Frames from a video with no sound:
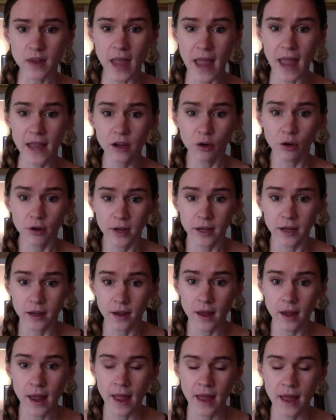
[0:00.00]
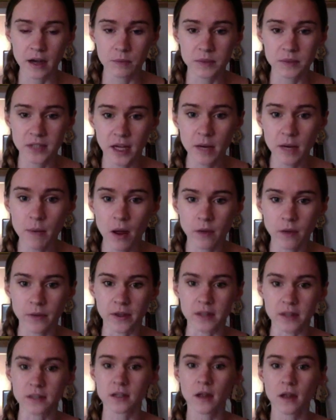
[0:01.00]
angry and upset about
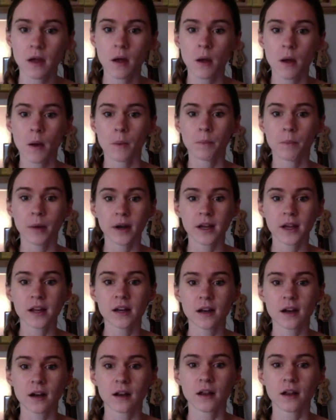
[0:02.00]
this, but it